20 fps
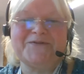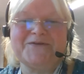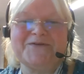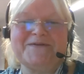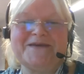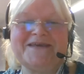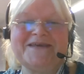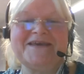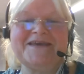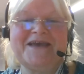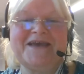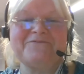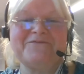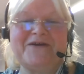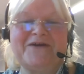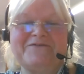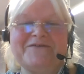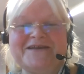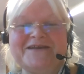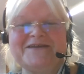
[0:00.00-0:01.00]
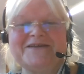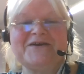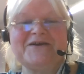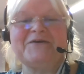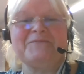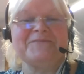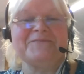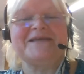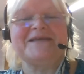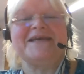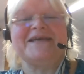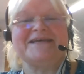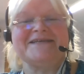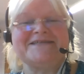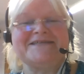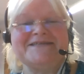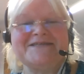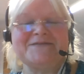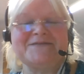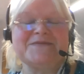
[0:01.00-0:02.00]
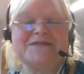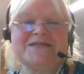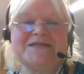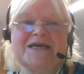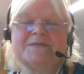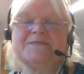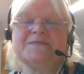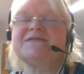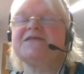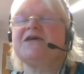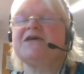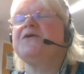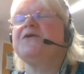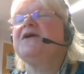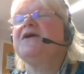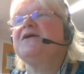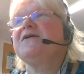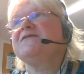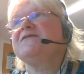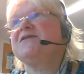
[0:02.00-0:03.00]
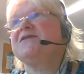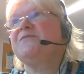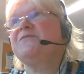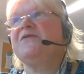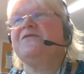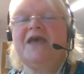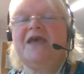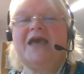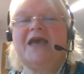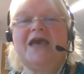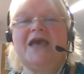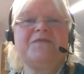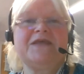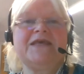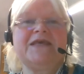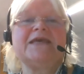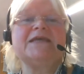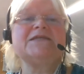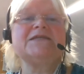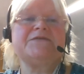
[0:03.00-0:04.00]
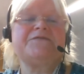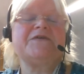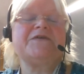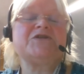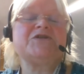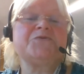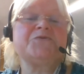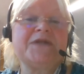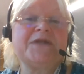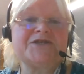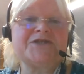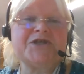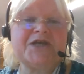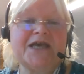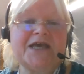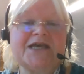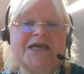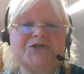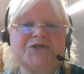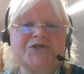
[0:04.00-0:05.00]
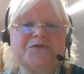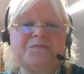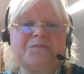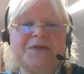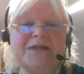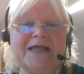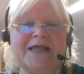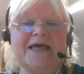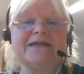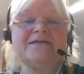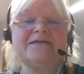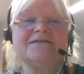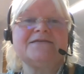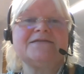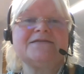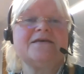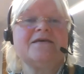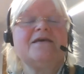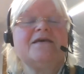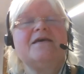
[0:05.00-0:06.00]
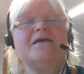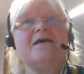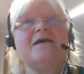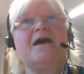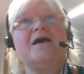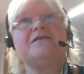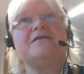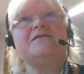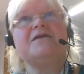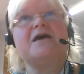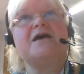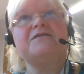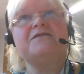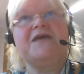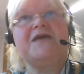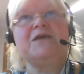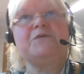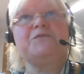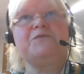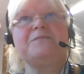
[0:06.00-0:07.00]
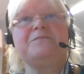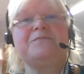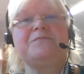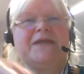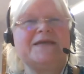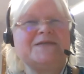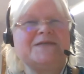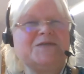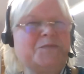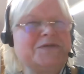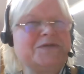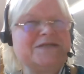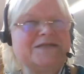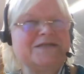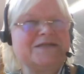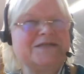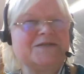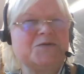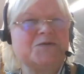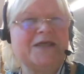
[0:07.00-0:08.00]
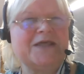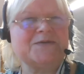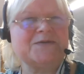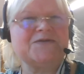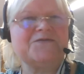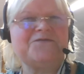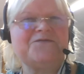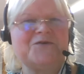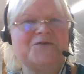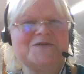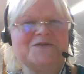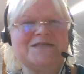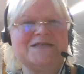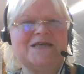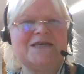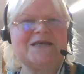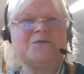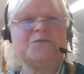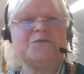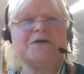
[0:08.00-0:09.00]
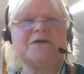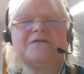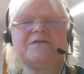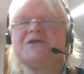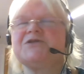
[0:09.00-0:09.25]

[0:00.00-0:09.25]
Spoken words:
them, it can get very complicated sometimes. So some have kept the individual educational plans, and they were in place up until 2014, weren't they,